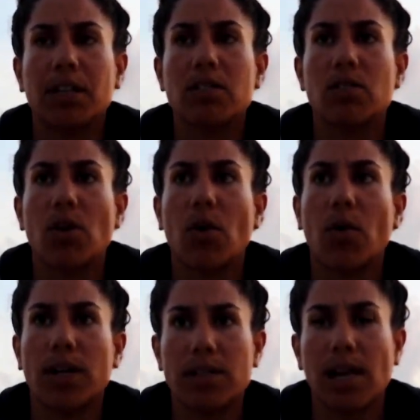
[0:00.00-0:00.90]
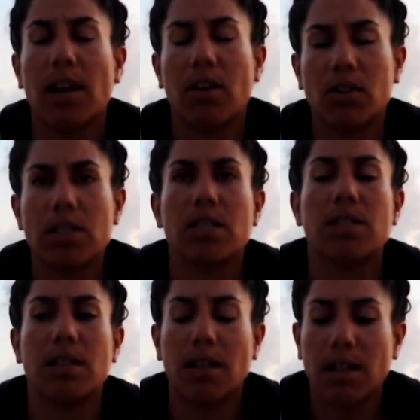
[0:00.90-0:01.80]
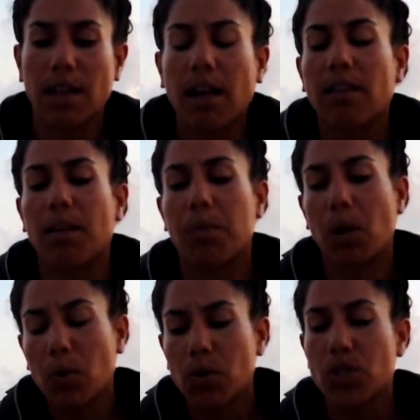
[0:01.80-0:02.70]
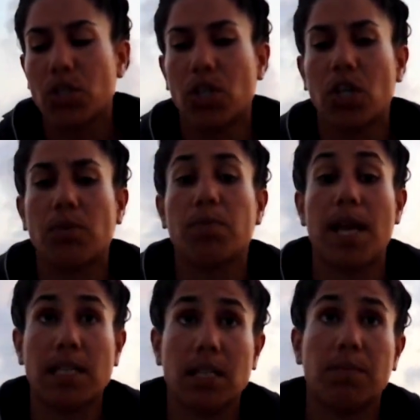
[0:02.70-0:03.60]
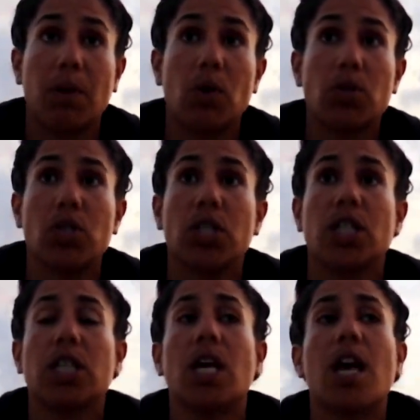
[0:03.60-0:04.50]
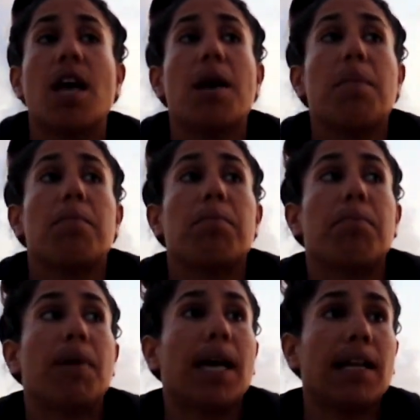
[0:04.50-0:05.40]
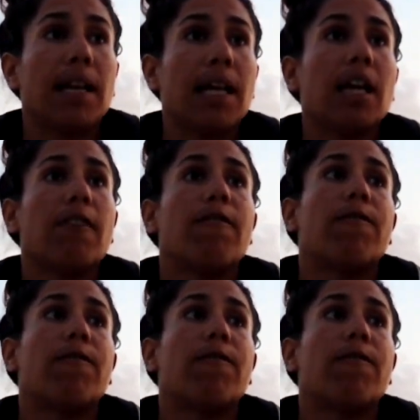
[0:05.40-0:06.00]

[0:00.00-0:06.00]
So I started notice the pollution, plastic pollution, mainly